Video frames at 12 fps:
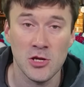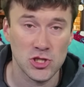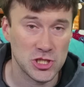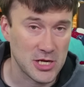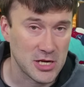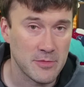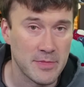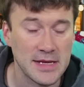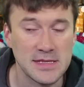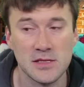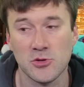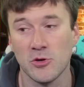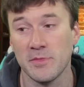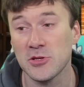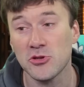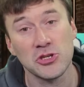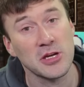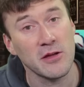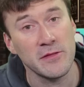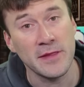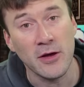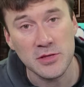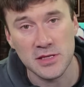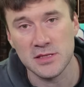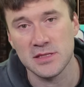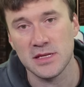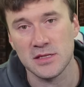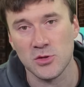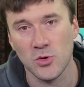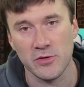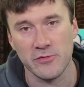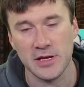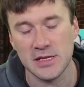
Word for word: Check out my Discord. Make sure to check out Nelson's Discord, right?